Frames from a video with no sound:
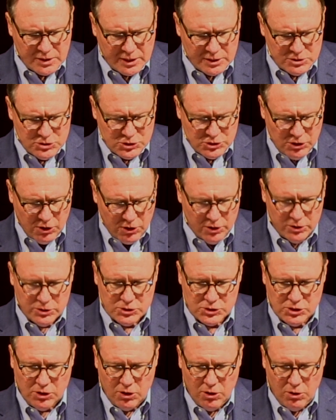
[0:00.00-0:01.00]
Saul,
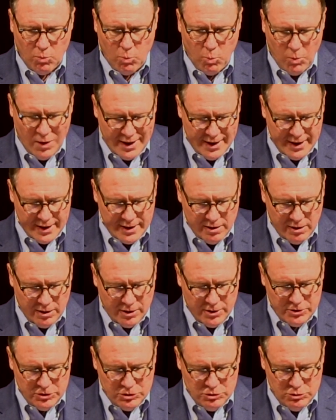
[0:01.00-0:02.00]
Saul, why
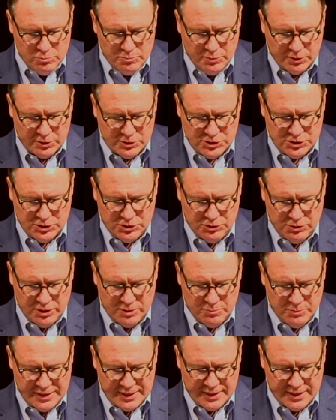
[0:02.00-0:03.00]
are you
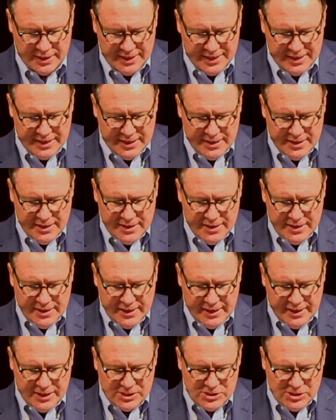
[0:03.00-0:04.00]
persecuting me?
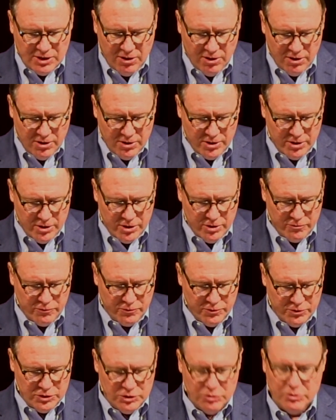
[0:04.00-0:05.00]
It is hard
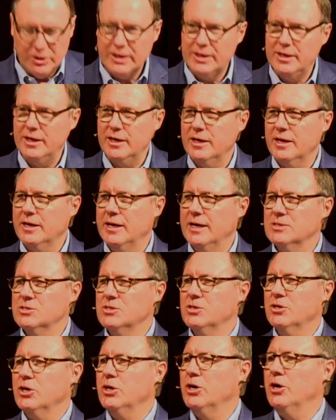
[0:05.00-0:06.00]
for you to kick
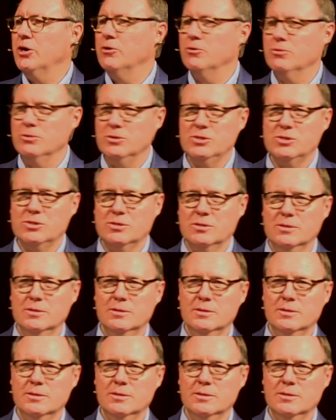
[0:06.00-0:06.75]
against the goads.